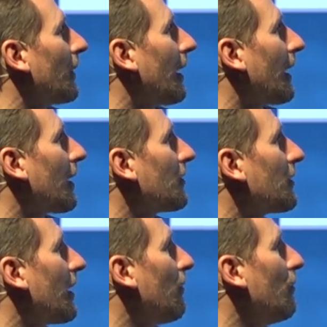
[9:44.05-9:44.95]
And
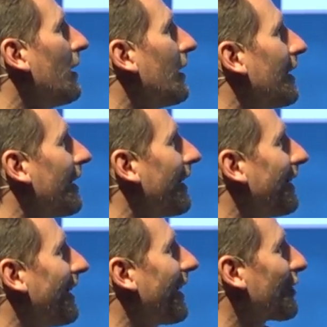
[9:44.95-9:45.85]
really
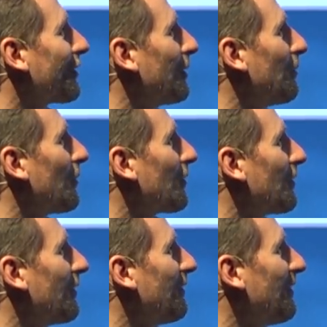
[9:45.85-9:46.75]
the action, the watch
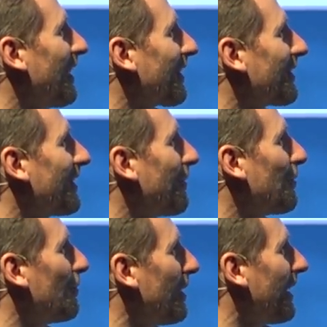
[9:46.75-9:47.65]
next
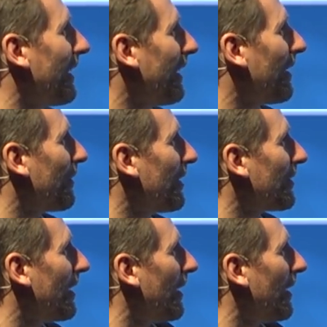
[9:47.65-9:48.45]
steps really here is